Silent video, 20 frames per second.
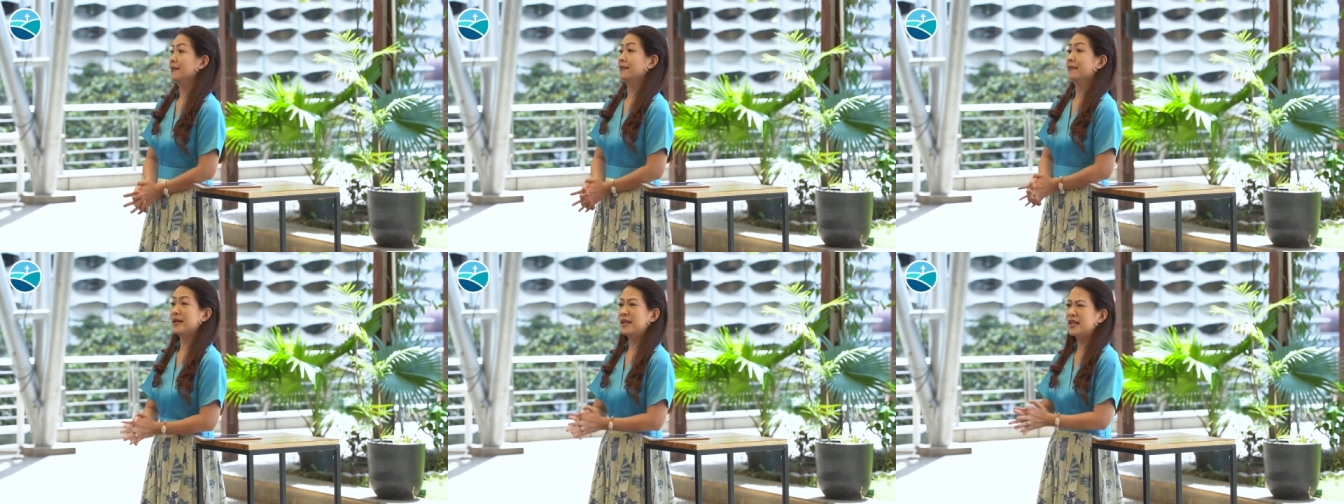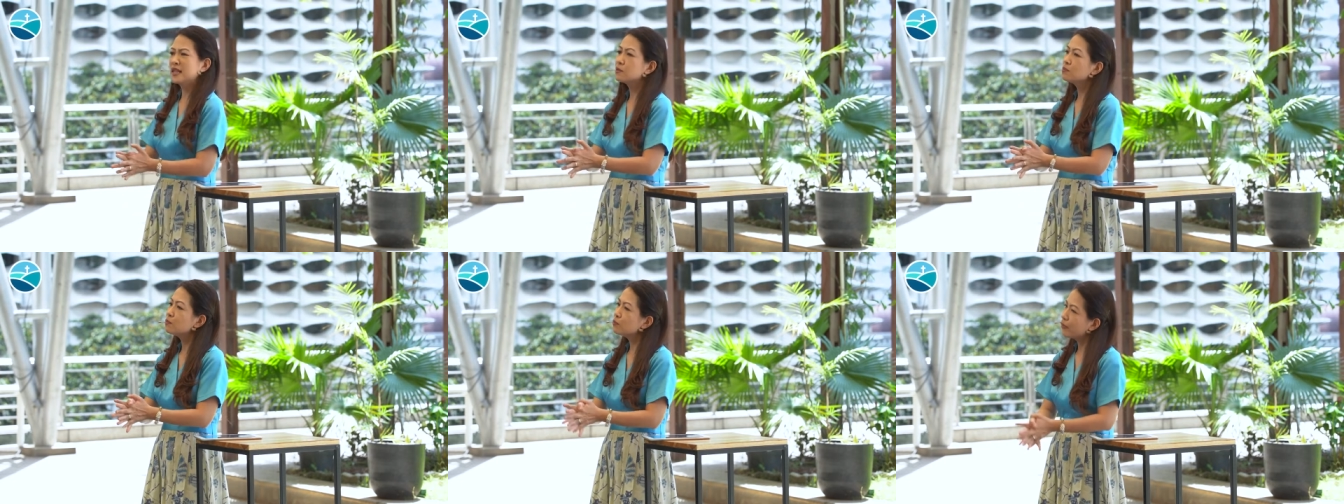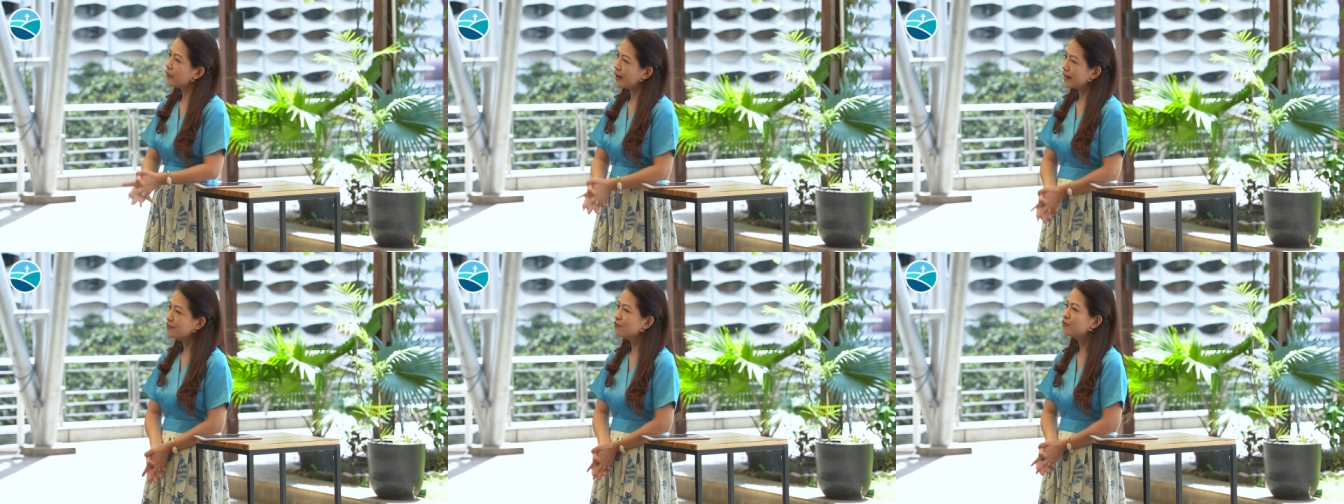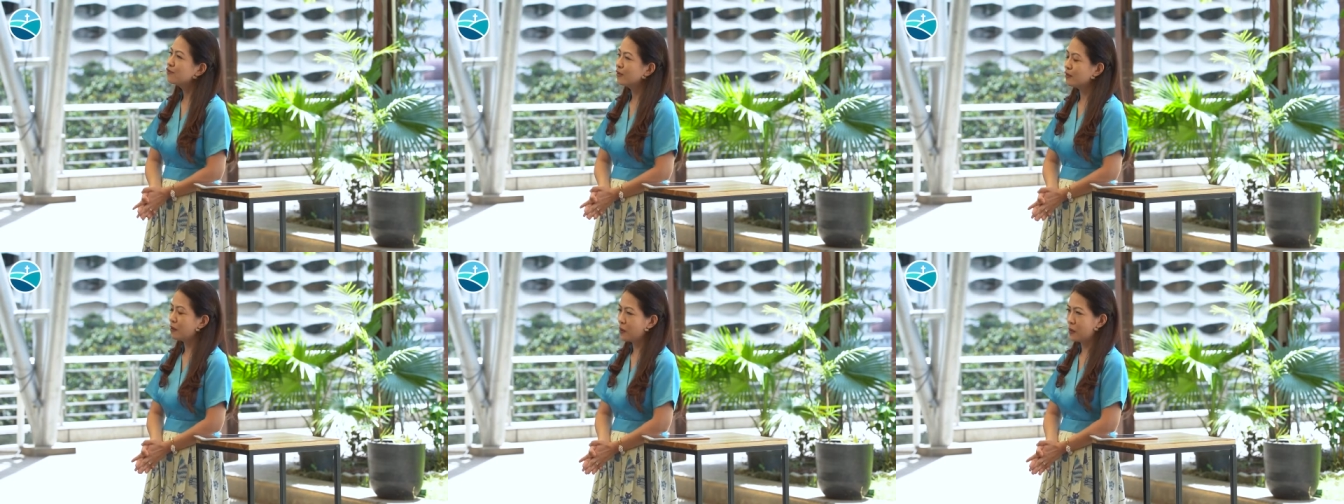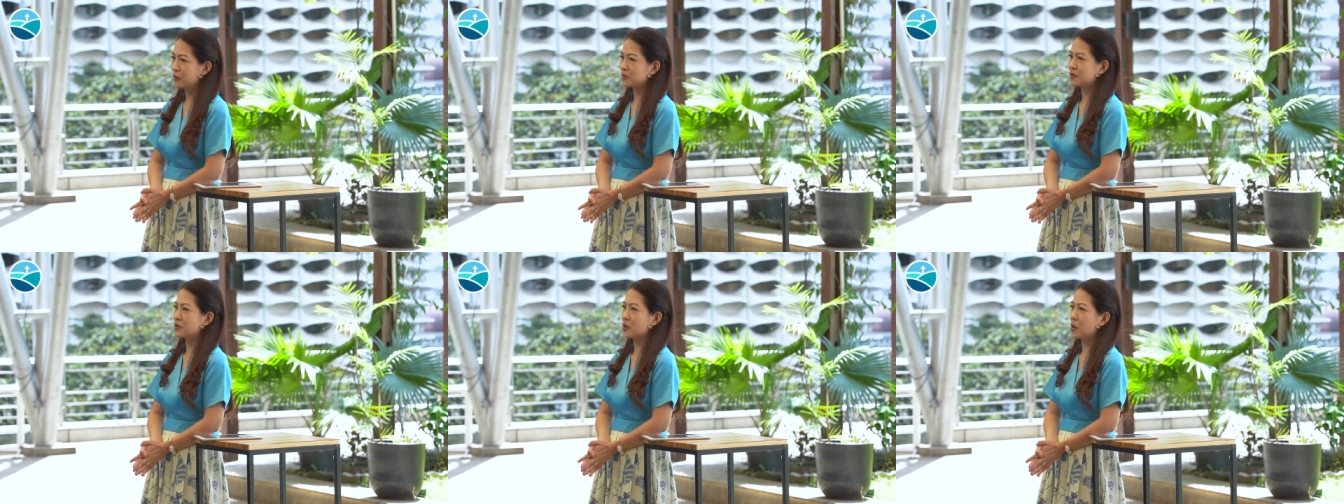It's prideful
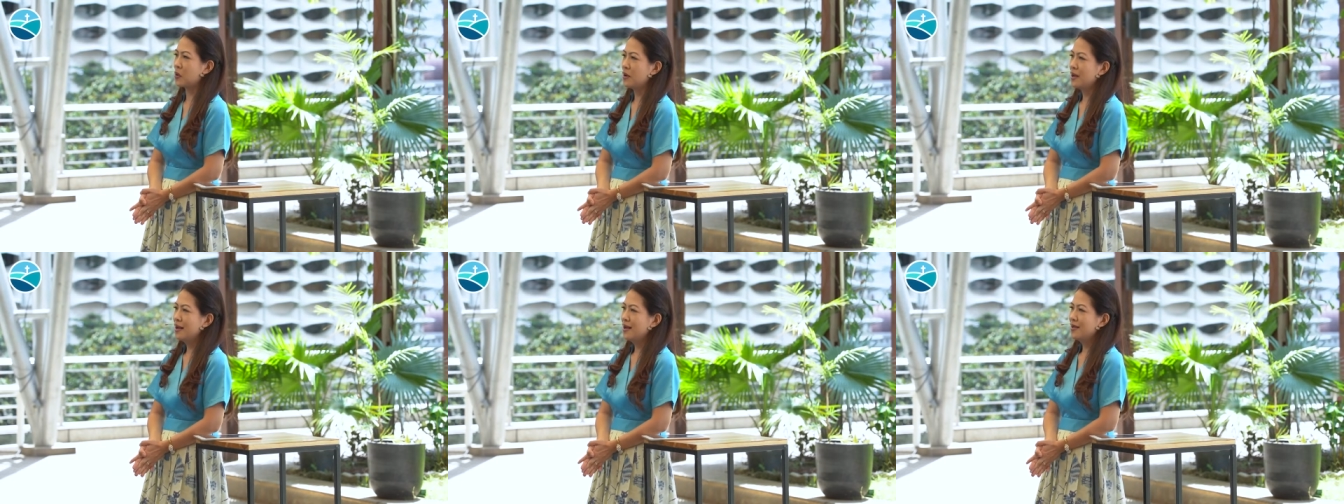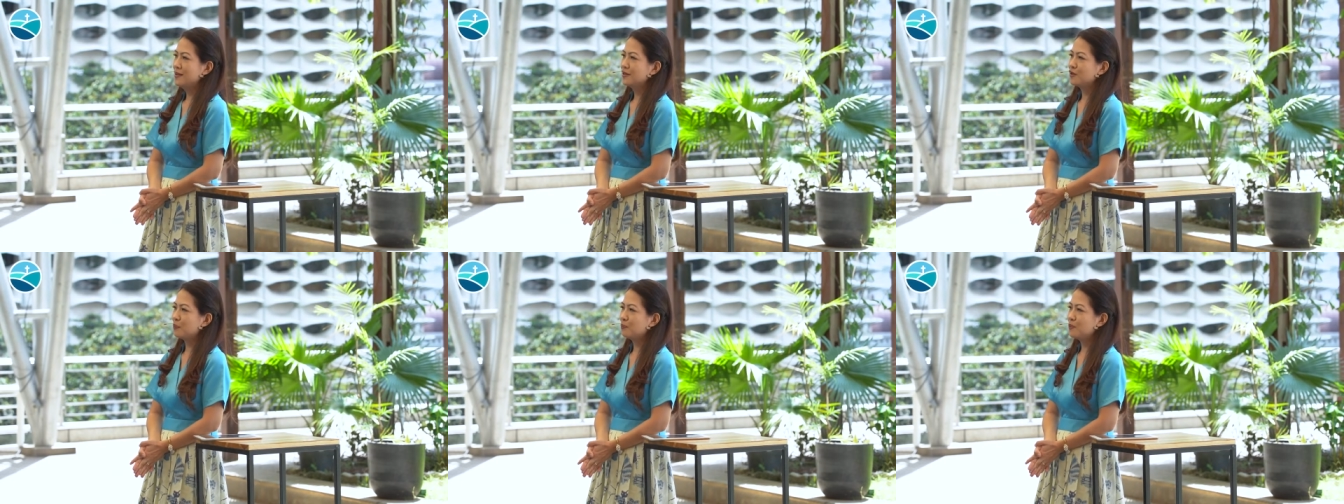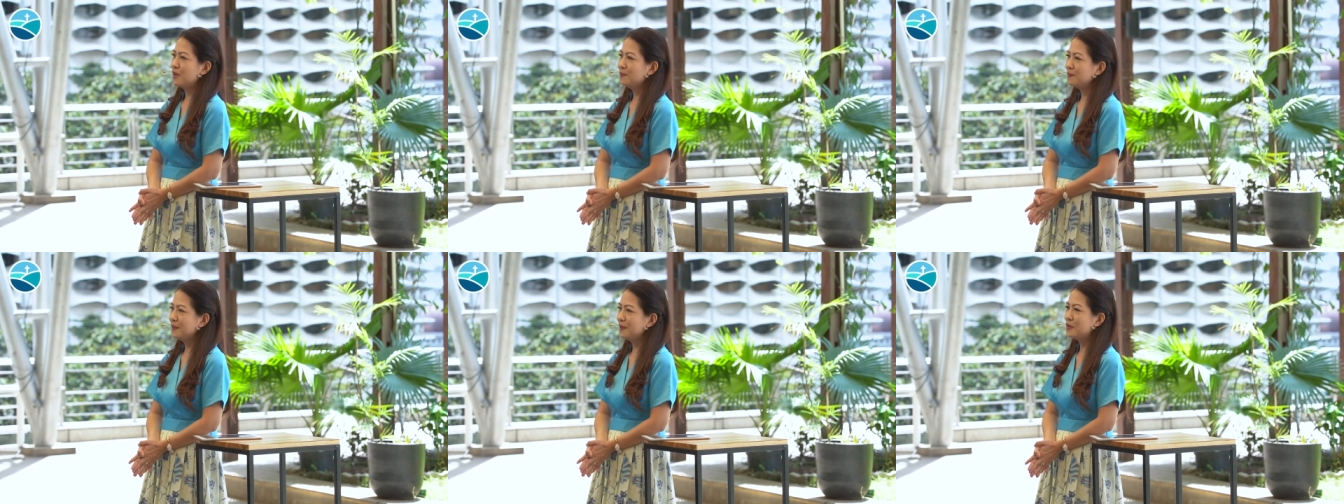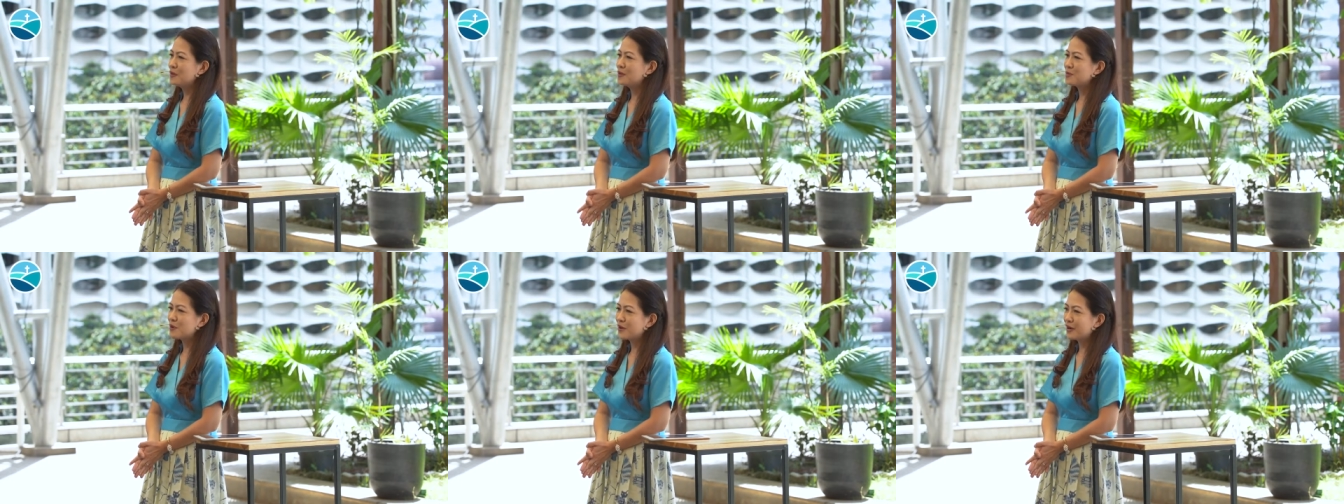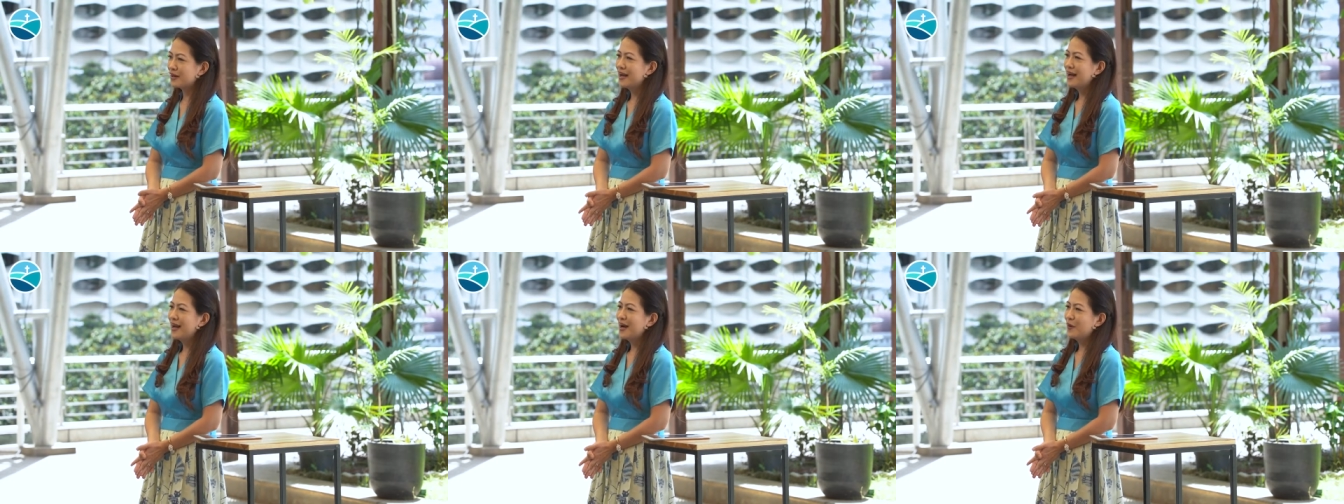also. So people who
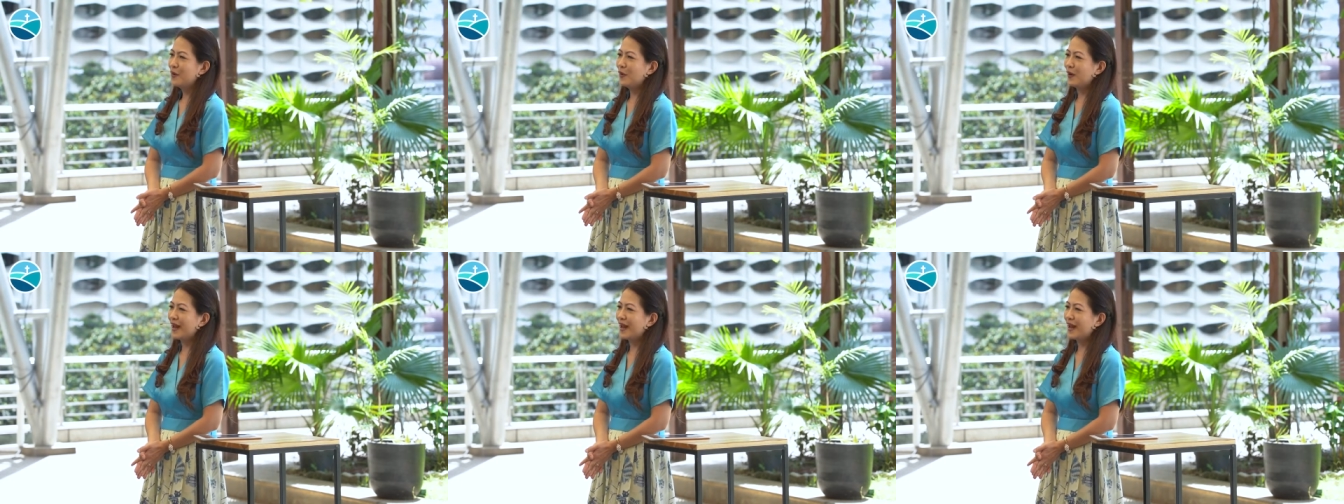who